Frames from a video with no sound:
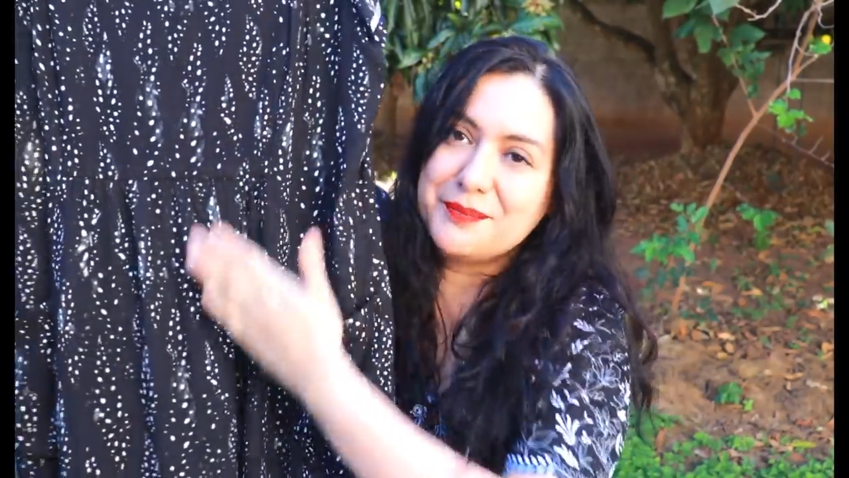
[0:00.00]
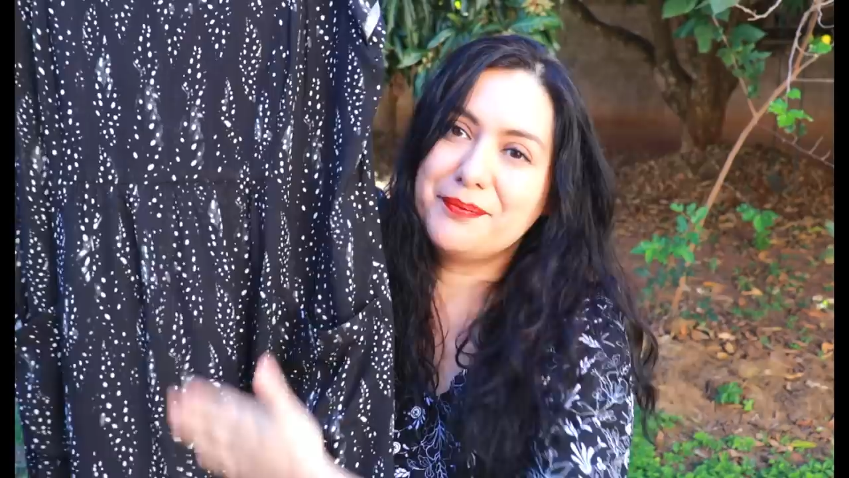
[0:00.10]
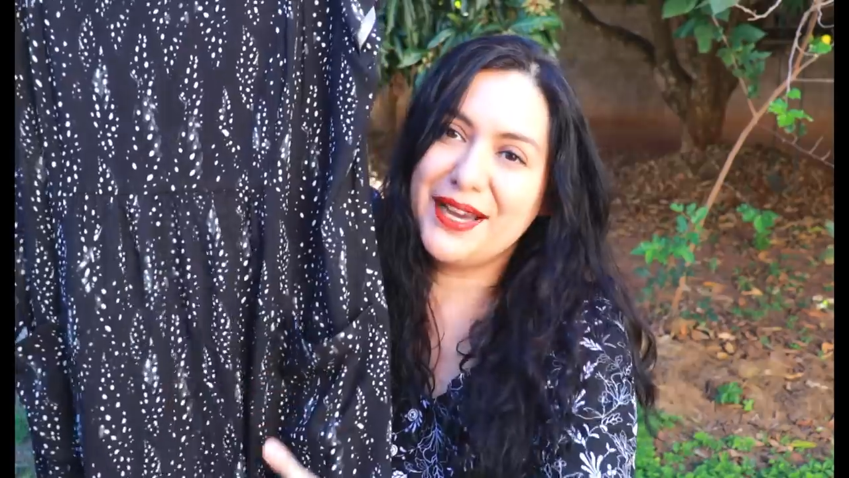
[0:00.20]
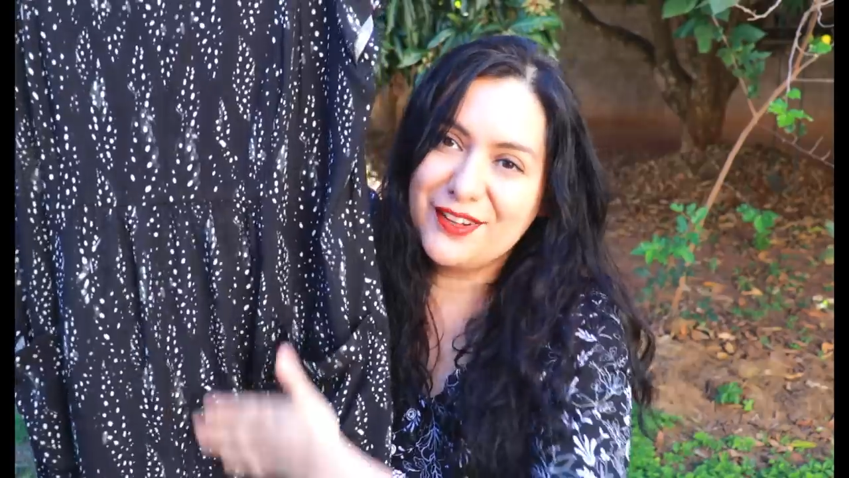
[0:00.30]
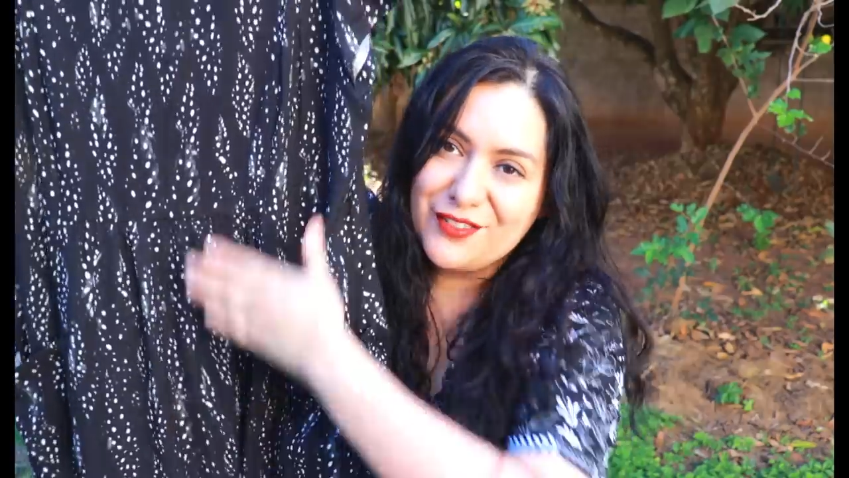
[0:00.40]
the
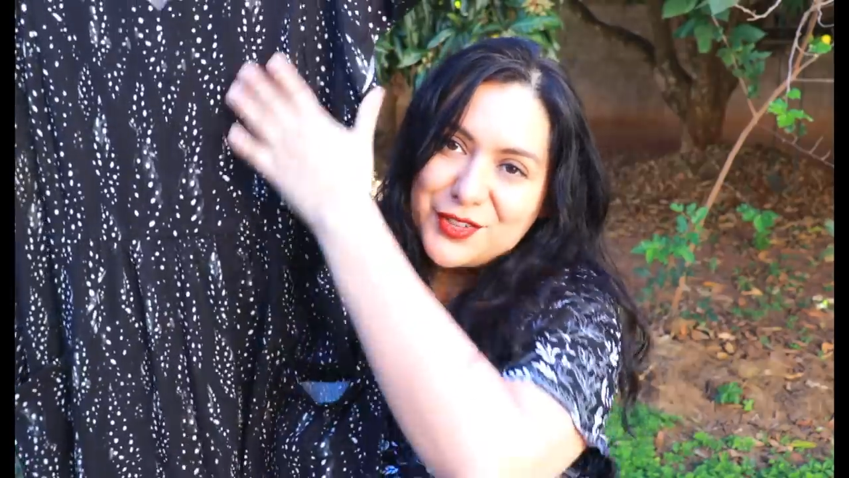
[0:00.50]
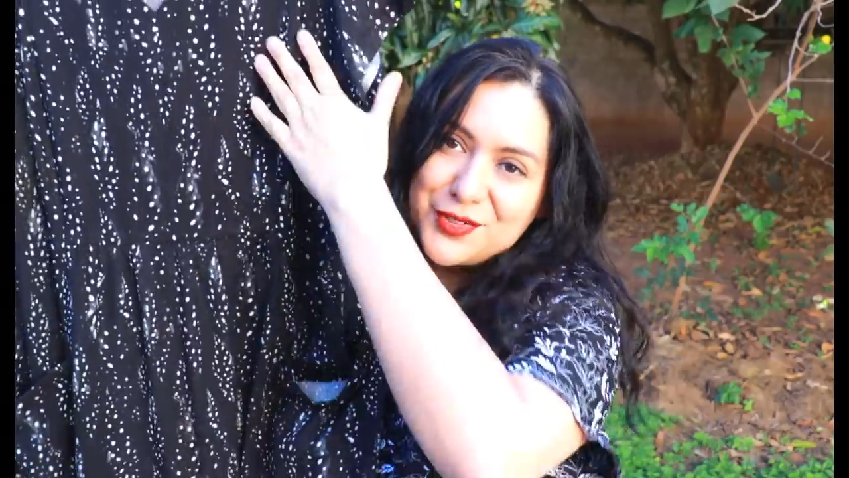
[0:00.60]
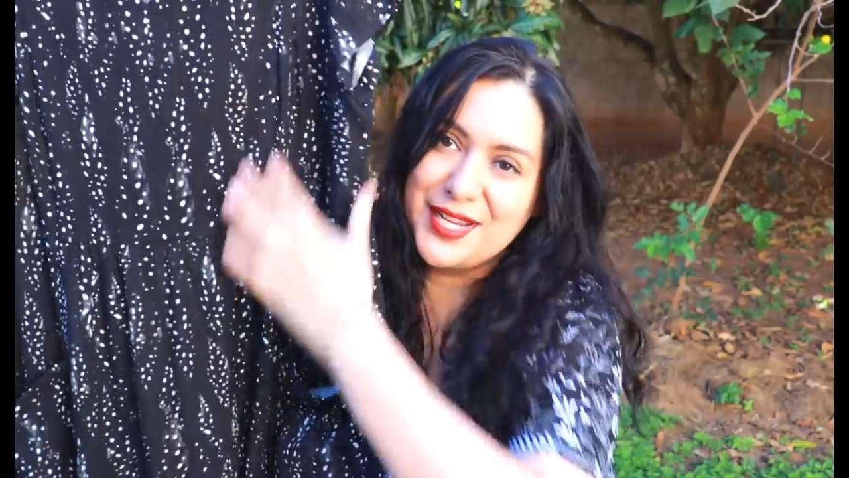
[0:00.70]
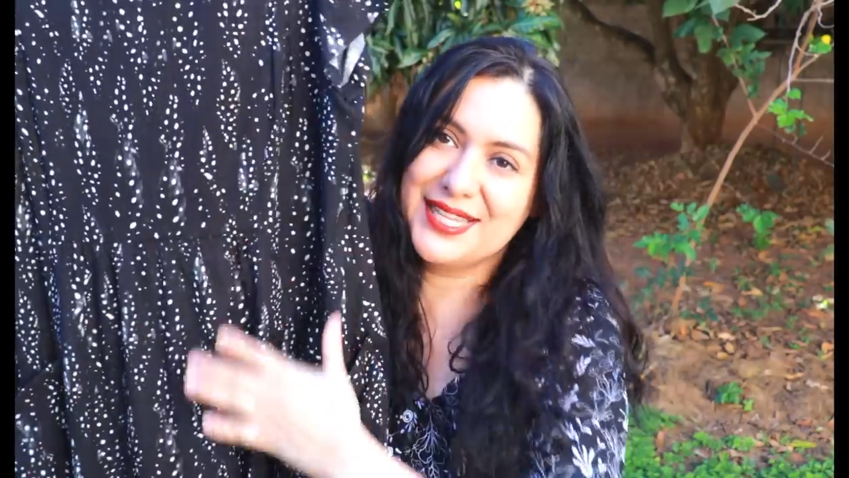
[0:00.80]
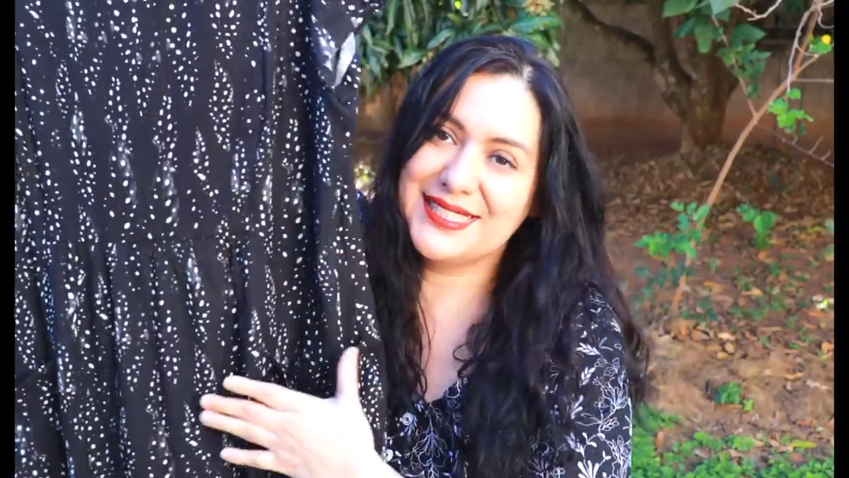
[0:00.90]
part of the
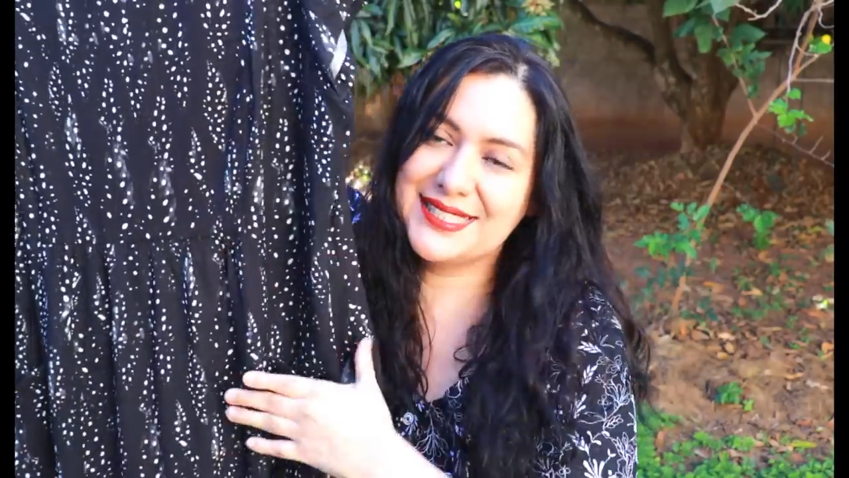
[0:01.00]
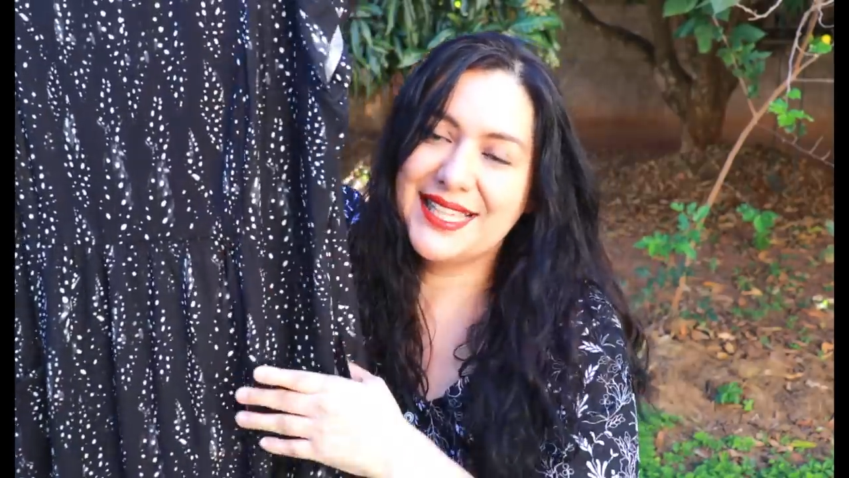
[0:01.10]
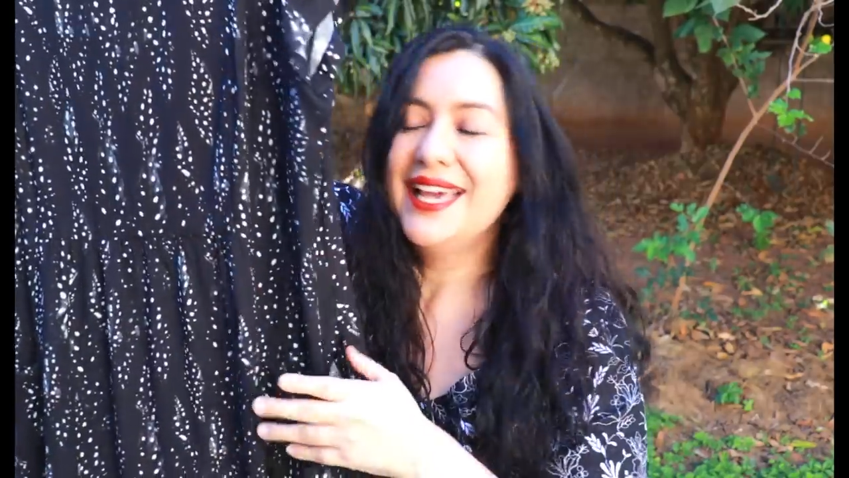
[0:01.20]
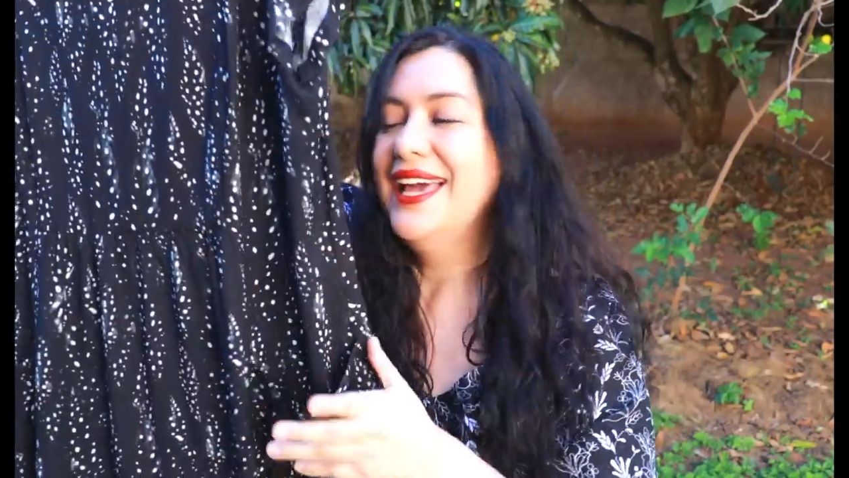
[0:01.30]
dress